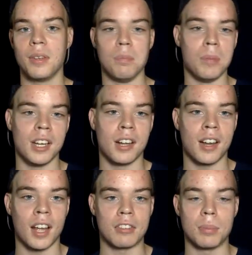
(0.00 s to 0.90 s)
May
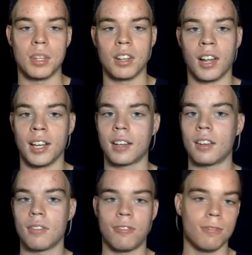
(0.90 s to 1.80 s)
not have to be
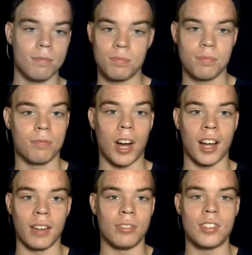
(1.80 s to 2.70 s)
like
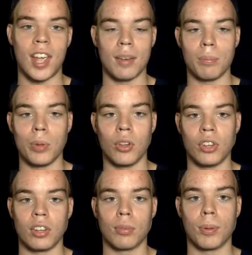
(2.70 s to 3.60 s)
5, 10
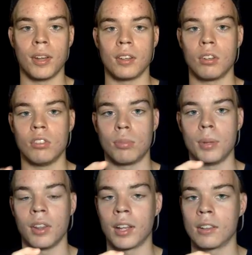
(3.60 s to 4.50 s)
buildings, but it could just
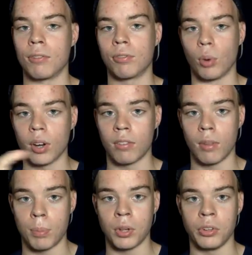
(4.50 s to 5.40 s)
be like the front of
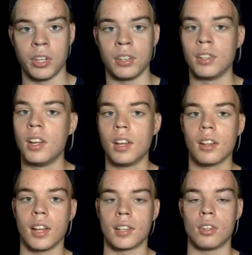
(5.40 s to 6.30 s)
the building.
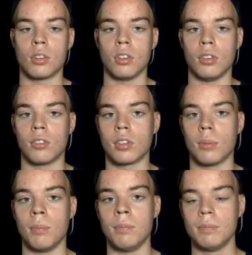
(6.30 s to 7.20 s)
Like you could use
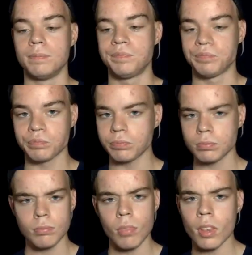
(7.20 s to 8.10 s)
some
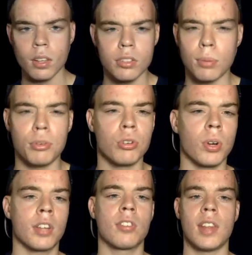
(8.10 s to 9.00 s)

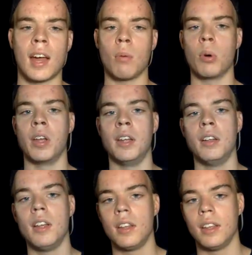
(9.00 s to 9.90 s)
tricks that way,
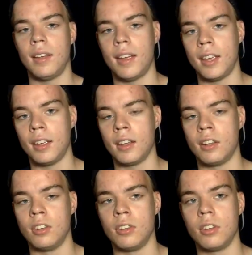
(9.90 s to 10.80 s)

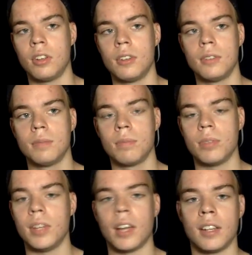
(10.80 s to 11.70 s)
and
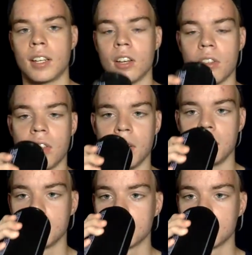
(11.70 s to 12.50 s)
yeah, that kind of thing.